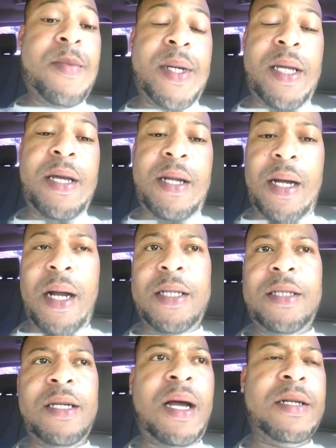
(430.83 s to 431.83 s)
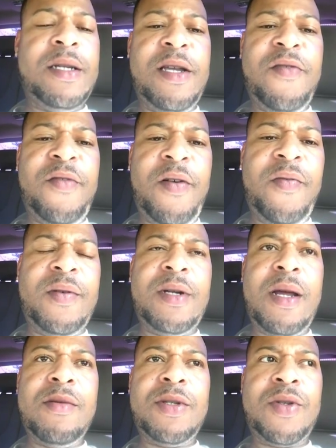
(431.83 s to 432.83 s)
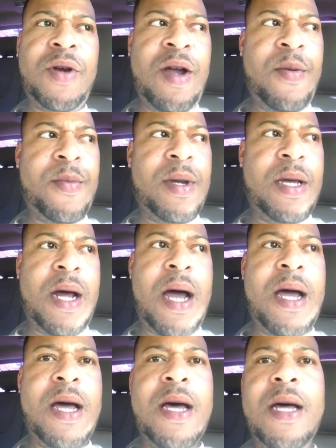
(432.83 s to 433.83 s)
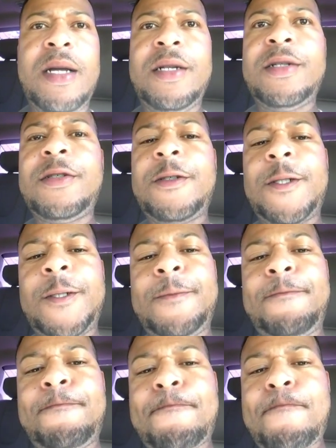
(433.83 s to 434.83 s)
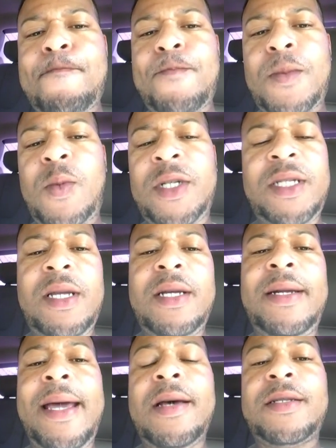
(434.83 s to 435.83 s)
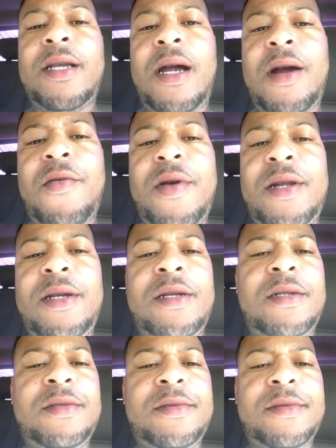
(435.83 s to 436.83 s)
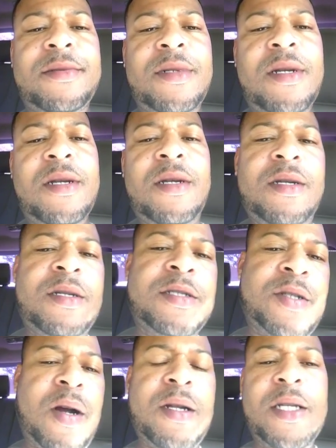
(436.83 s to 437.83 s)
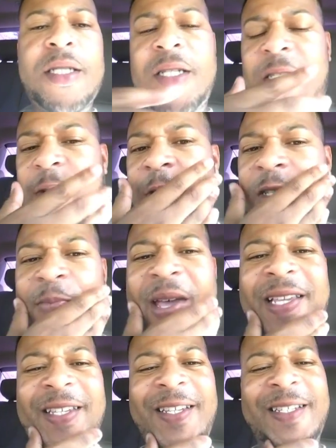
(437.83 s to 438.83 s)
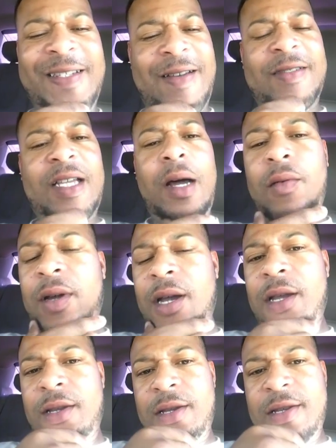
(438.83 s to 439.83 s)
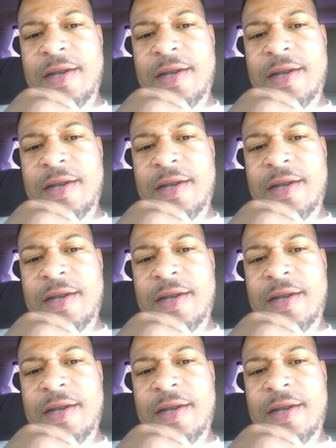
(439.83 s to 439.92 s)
But yeah, like I said, I did vote for Donald Trump, and once he announced, I already started listening to his message, and I was like, okay.